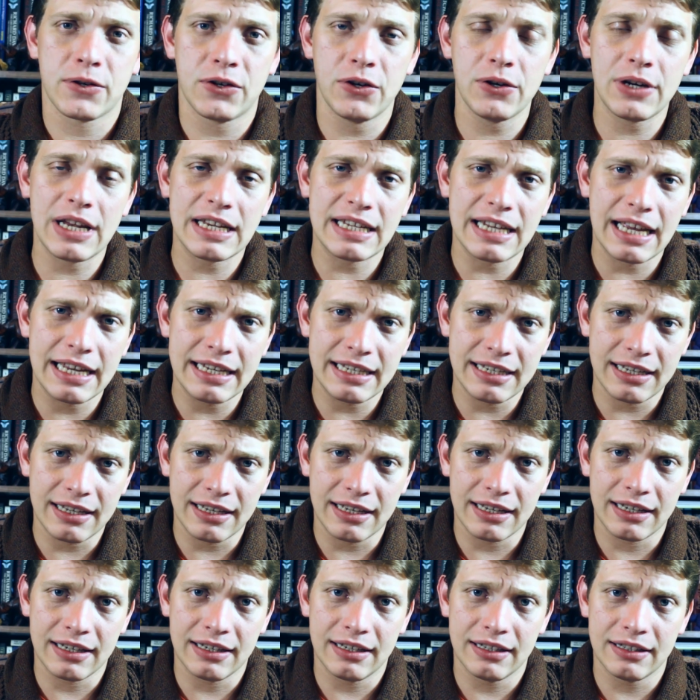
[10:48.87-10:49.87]
2 days
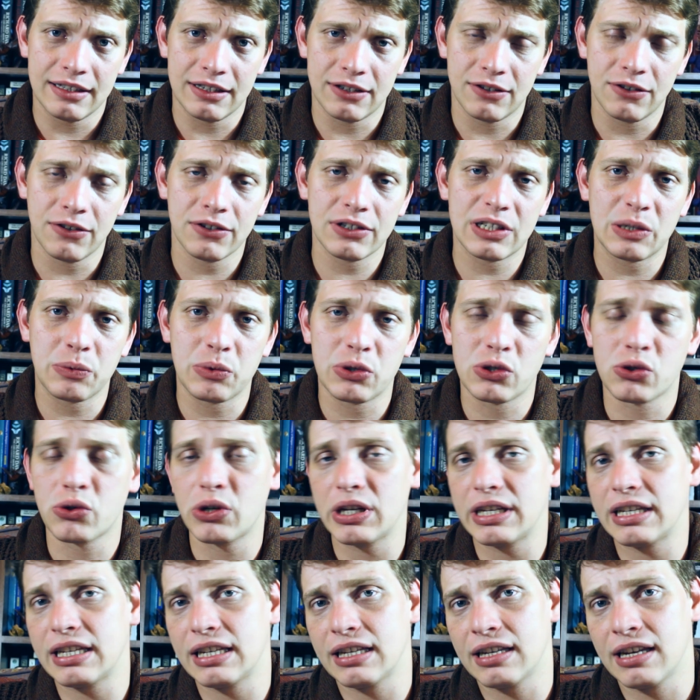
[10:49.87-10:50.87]
later, the doctor was
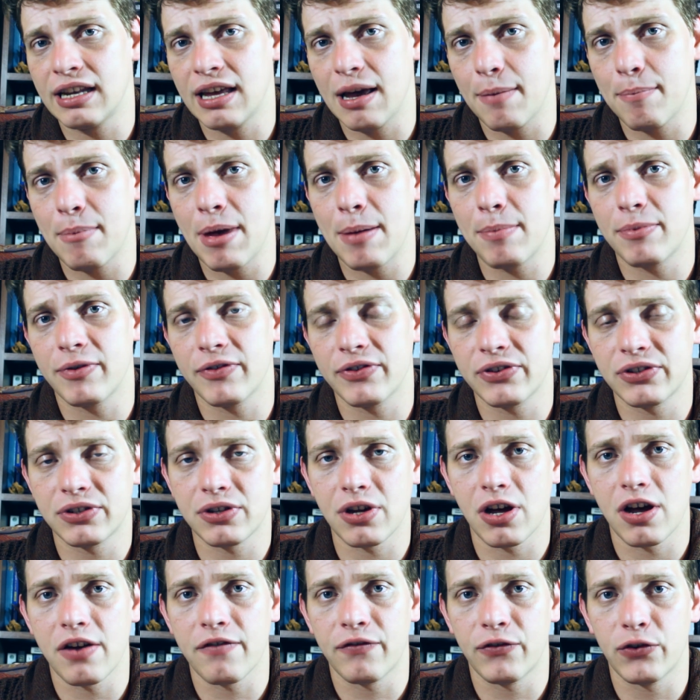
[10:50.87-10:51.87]
treating a member of
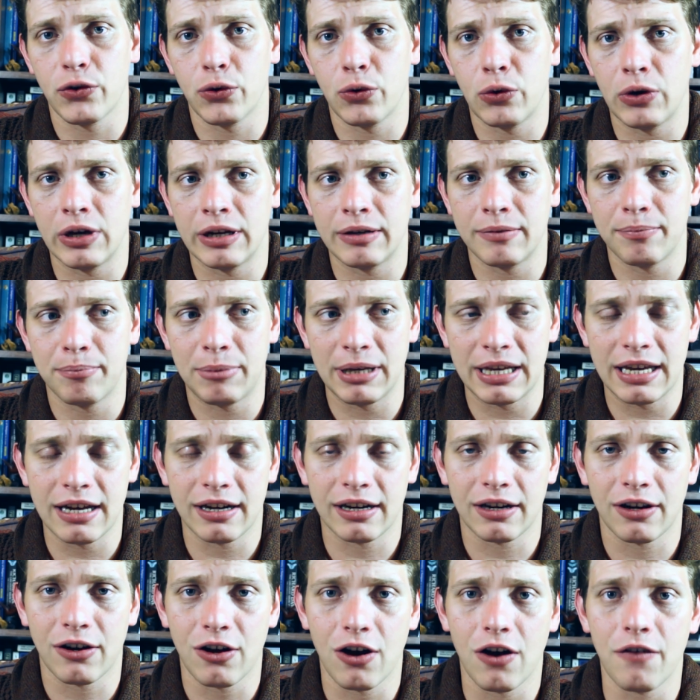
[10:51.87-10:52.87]
staff who had
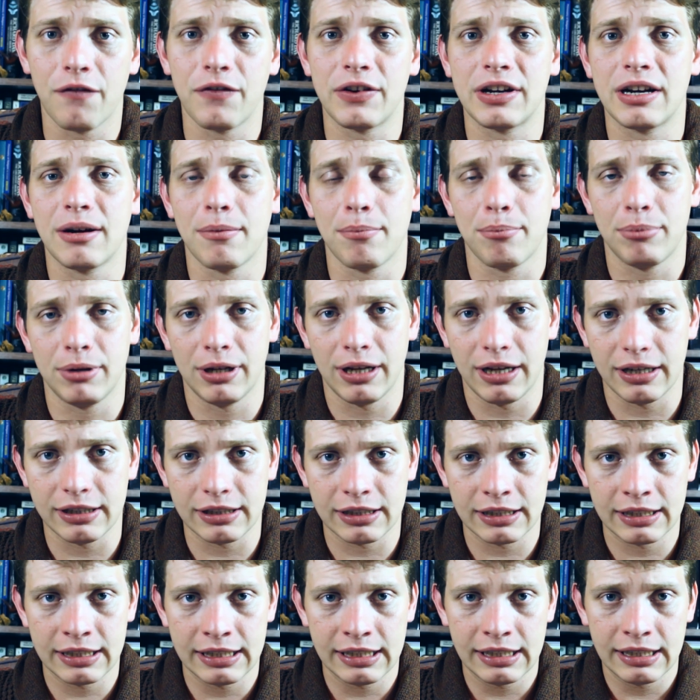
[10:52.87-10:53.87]
begun coughing up
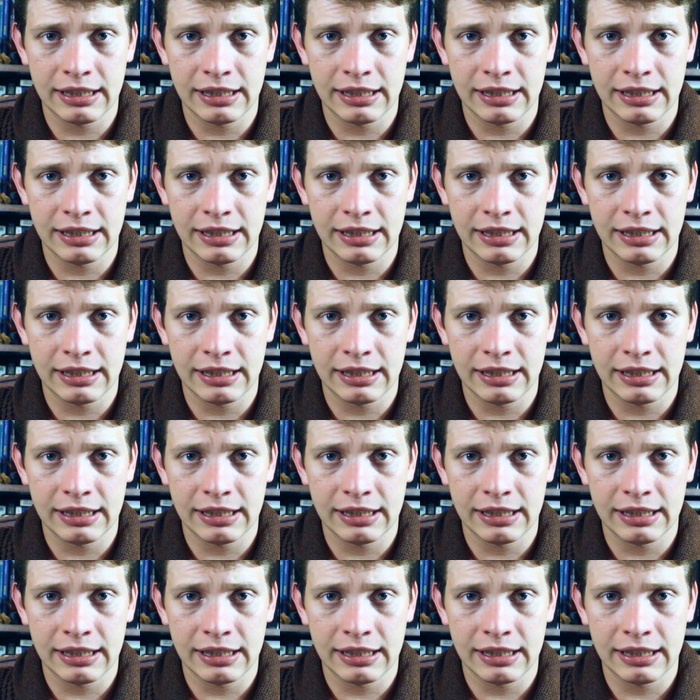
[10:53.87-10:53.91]
blood.